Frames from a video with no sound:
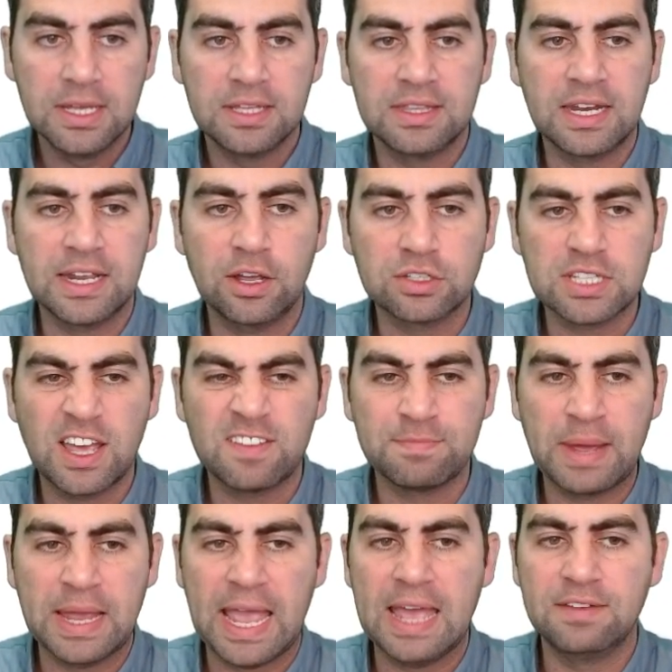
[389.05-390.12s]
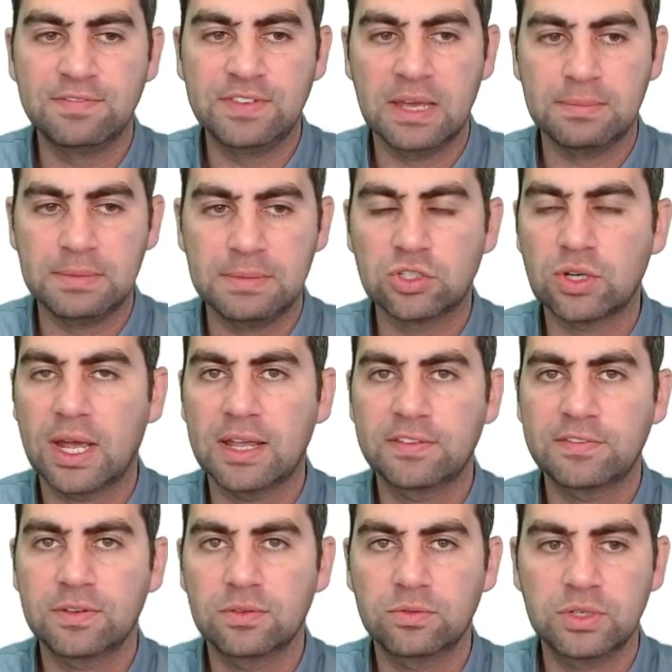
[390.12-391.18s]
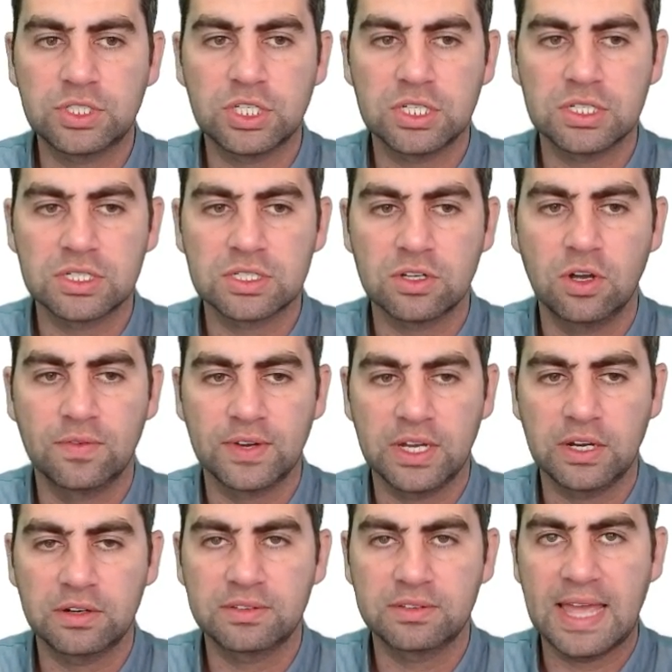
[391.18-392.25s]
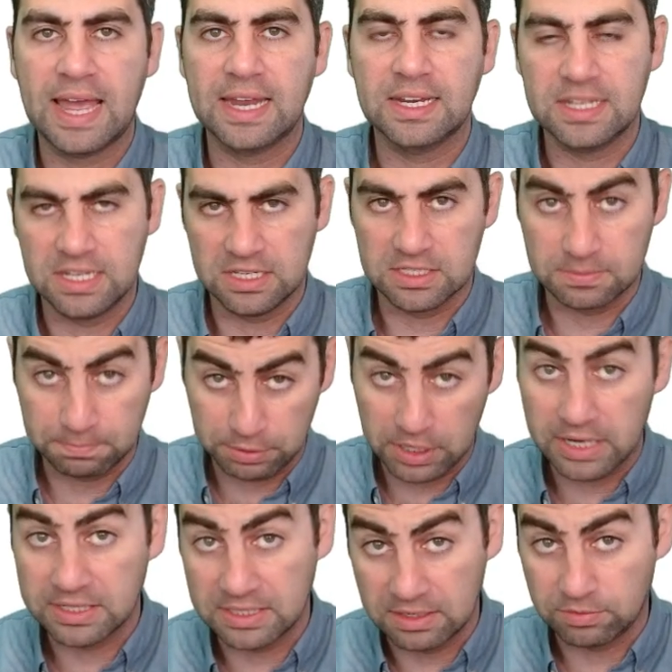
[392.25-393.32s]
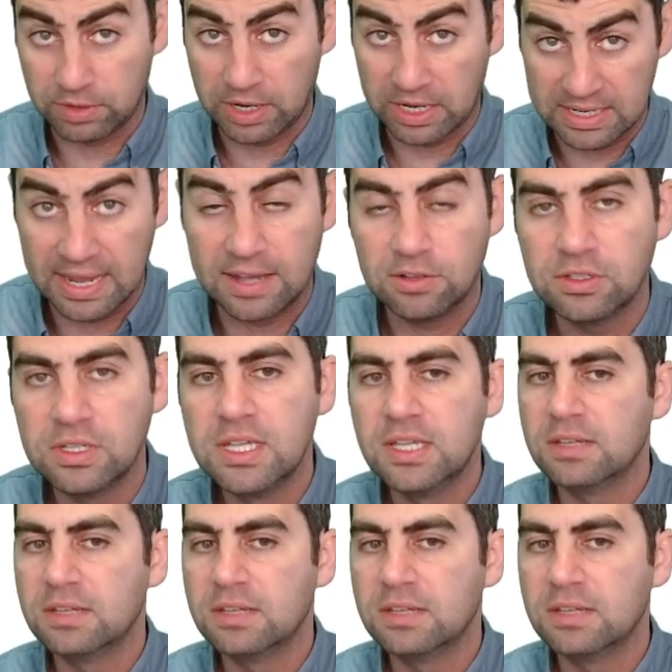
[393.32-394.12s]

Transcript: Then I also have my NVMe drive, which is over here. That is plugged in right now.